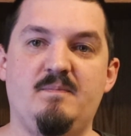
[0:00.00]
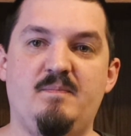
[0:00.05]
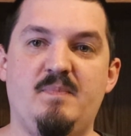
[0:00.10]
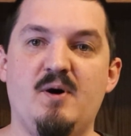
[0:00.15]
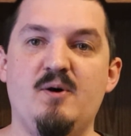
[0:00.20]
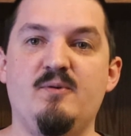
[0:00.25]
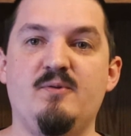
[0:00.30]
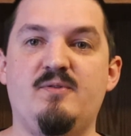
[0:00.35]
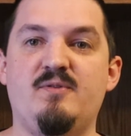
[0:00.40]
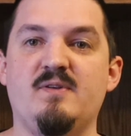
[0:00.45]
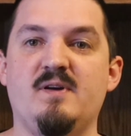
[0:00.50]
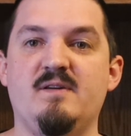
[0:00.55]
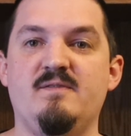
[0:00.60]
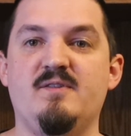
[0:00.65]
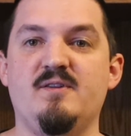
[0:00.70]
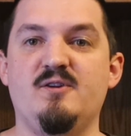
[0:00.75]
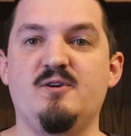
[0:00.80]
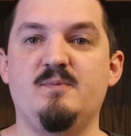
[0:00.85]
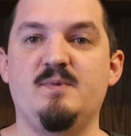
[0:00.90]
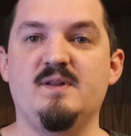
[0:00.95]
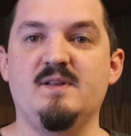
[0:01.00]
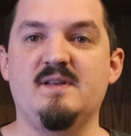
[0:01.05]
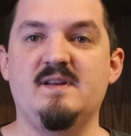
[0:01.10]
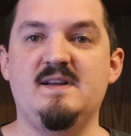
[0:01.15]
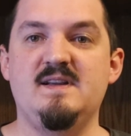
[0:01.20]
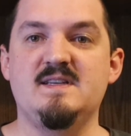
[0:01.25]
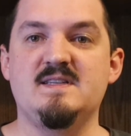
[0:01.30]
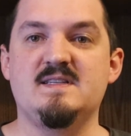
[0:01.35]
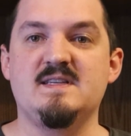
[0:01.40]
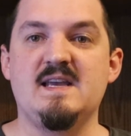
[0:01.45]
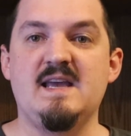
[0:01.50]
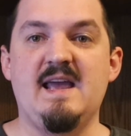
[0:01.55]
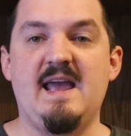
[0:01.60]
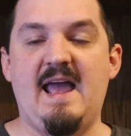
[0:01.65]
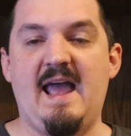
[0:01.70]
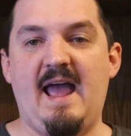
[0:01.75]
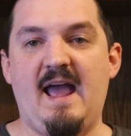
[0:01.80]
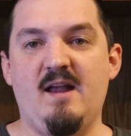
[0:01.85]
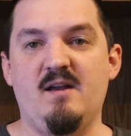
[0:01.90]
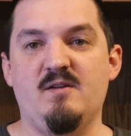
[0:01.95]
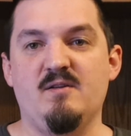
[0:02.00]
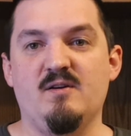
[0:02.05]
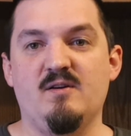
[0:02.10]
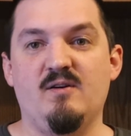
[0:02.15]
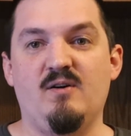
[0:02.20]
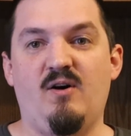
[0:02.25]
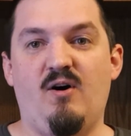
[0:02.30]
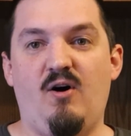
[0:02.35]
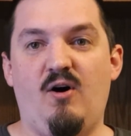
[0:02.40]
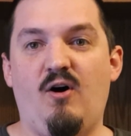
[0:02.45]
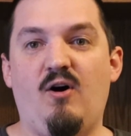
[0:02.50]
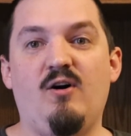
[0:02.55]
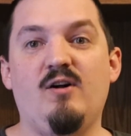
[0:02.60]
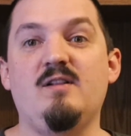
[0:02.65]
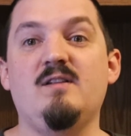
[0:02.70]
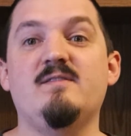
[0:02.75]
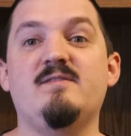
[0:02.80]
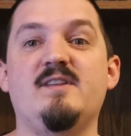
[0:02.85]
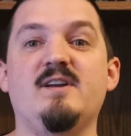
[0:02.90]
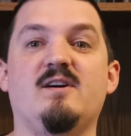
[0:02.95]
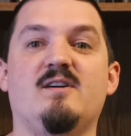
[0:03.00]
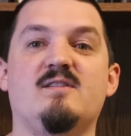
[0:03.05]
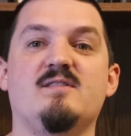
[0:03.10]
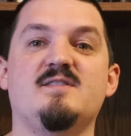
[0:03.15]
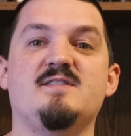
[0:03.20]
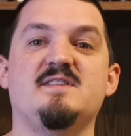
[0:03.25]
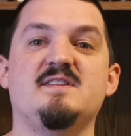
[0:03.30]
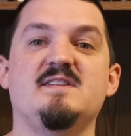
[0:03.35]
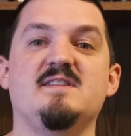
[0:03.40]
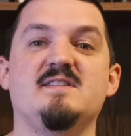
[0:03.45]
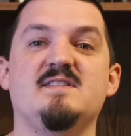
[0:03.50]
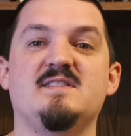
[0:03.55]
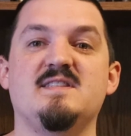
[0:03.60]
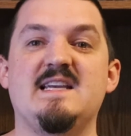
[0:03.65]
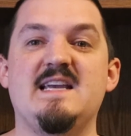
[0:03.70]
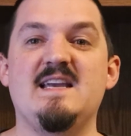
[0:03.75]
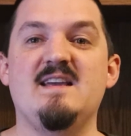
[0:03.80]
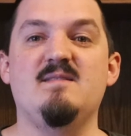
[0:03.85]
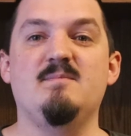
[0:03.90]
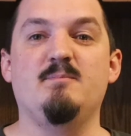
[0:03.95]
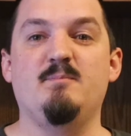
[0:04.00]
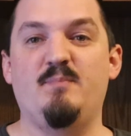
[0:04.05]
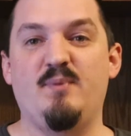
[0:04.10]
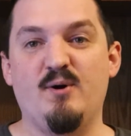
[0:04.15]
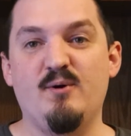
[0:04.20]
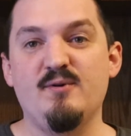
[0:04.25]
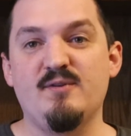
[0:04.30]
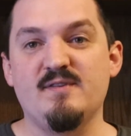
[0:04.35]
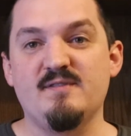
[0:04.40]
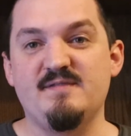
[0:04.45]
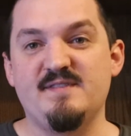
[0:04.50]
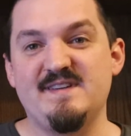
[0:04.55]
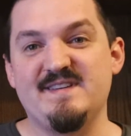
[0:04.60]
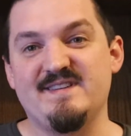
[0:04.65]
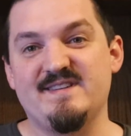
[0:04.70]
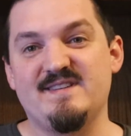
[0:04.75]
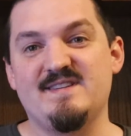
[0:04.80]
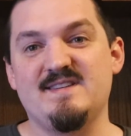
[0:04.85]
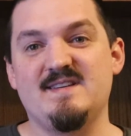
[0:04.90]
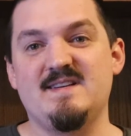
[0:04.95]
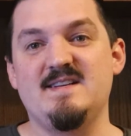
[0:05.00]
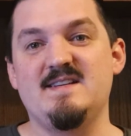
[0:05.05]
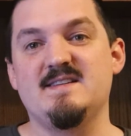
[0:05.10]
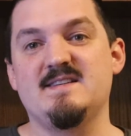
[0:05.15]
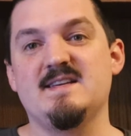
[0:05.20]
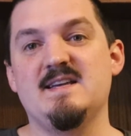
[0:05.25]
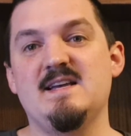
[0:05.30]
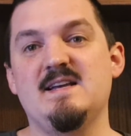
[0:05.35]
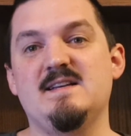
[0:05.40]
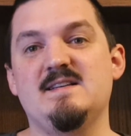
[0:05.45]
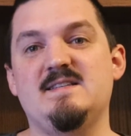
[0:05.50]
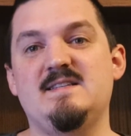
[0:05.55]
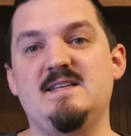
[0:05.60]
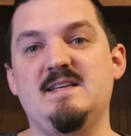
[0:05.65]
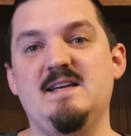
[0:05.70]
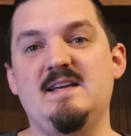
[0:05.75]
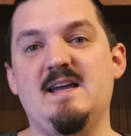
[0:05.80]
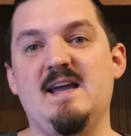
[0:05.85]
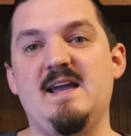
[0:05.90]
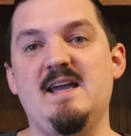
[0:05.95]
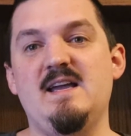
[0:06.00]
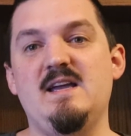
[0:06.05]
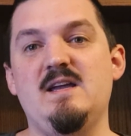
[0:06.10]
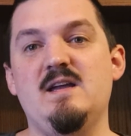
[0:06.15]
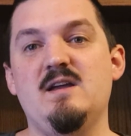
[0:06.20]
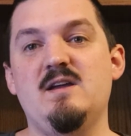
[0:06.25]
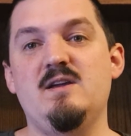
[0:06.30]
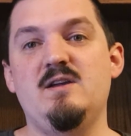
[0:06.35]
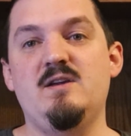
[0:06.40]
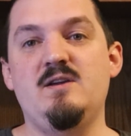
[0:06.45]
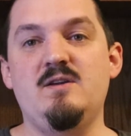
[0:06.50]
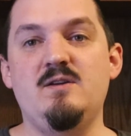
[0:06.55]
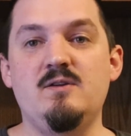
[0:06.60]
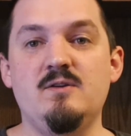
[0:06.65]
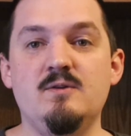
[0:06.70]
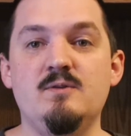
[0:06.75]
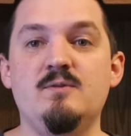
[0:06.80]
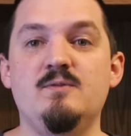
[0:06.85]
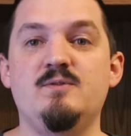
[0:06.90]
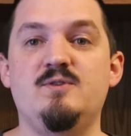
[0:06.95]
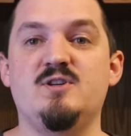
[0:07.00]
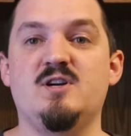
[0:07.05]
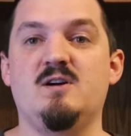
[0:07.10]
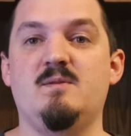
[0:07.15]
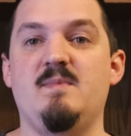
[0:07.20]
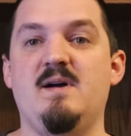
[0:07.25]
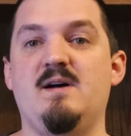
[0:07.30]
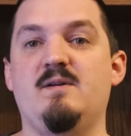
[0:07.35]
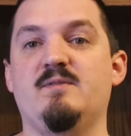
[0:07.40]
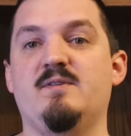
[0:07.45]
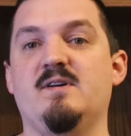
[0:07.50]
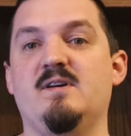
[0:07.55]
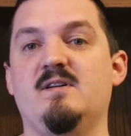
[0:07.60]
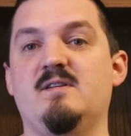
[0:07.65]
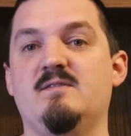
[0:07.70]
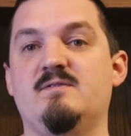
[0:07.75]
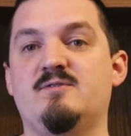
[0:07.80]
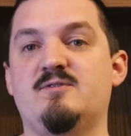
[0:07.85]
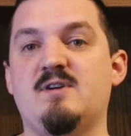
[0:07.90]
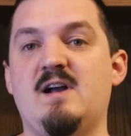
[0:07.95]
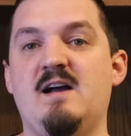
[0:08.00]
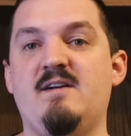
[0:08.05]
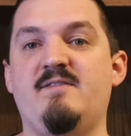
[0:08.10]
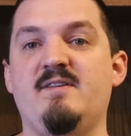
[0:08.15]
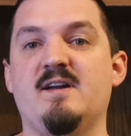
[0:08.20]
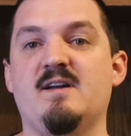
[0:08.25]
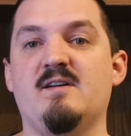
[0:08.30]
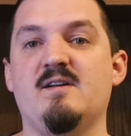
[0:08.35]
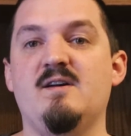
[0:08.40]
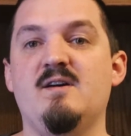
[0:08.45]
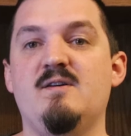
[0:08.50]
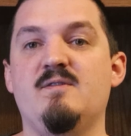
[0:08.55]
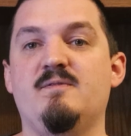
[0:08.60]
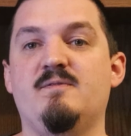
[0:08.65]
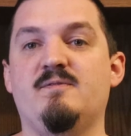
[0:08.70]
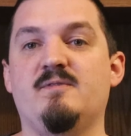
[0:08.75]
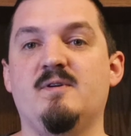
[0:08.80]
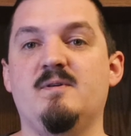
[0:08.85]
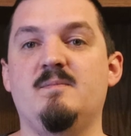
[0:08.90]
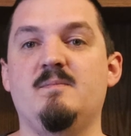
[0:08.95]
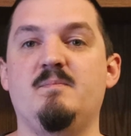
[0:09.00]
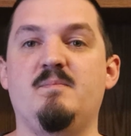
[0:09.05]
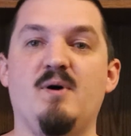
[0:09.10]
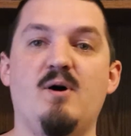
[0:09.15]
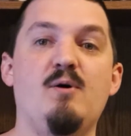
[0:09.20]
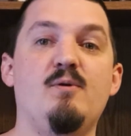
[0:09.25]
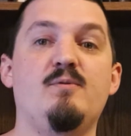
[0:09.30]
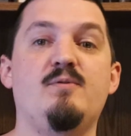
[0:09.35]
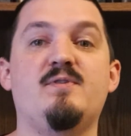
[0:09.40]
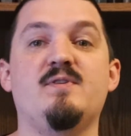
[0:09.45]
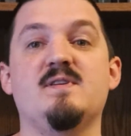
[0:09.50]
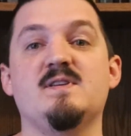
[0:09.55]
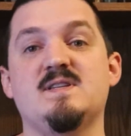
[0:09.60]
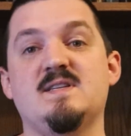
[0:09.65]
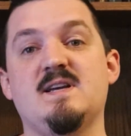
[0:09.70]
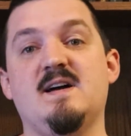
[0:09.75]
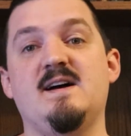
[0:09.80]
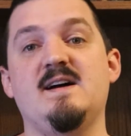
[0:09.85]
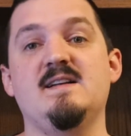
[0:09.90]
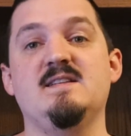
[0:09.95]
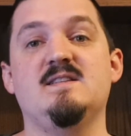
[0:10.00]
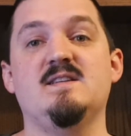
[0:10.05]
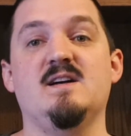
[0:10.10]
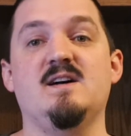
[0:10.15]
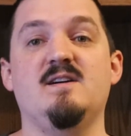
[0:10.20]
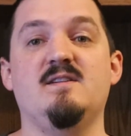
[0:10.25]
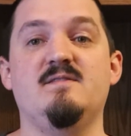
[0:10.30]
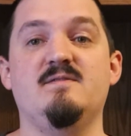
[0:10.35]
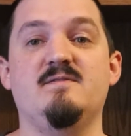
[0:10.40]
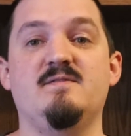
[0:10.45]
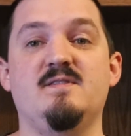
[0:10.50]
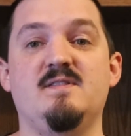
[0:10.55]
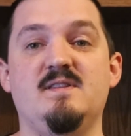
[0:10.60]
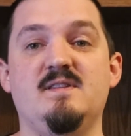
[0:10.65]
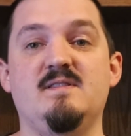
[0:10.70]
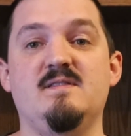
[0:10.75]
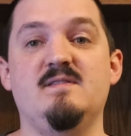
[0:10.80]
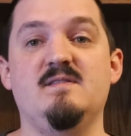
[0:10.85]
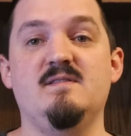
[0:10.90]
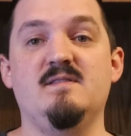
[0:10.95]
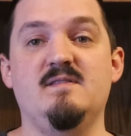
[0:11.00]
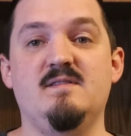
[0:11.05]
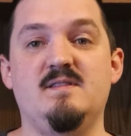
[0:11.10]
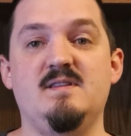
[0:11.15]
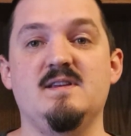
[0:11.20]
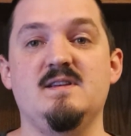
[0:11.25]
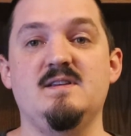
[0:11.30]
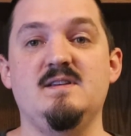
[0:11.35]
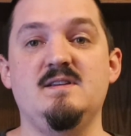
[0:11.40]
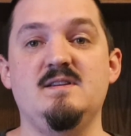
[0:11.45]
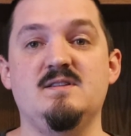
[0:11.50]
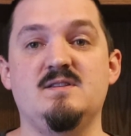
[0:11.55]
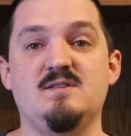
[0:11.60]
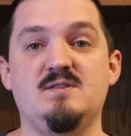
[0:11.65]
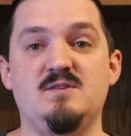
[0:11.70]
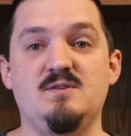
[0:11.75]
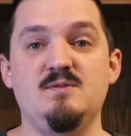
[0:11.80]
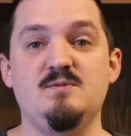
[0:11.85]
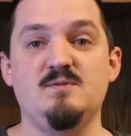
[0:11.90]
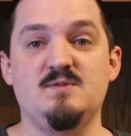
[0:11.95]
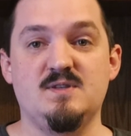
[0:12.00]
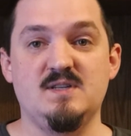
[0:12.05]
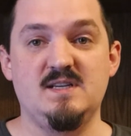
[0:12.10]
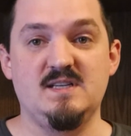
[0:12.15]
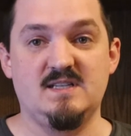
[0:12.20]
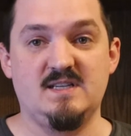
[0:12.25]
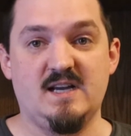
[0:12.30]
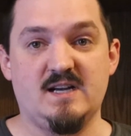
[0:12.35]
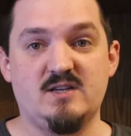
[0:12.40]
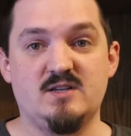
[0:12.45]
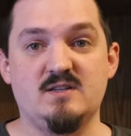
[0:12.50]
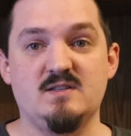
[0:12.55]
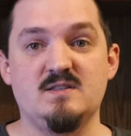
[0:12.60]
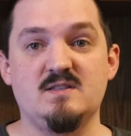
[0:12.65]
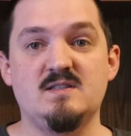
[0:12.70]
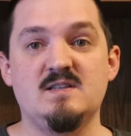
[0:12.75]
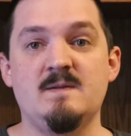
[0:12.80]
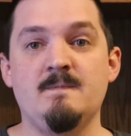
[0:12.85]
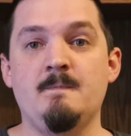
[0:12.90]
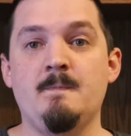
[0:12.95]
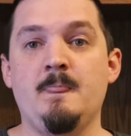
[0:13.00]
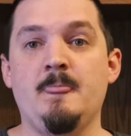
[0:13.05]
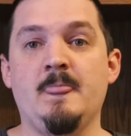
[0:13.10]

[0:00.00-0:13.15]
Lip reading: both of the nobilities and all of the artisans in both of these cities see a huge amount of traffic from both sides of these two city sections.